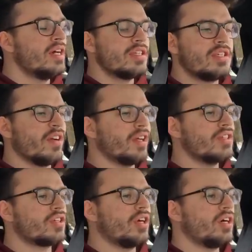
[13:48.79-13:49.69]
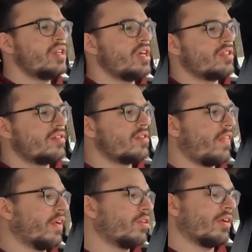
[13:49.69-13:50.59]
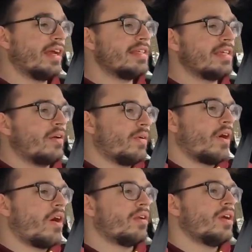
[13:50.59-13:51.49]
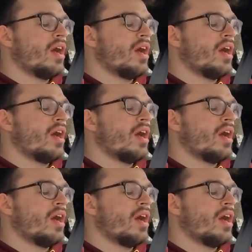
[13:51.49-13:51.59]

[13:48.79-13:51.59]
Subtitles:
Steering is good. There's nothing crazy going on.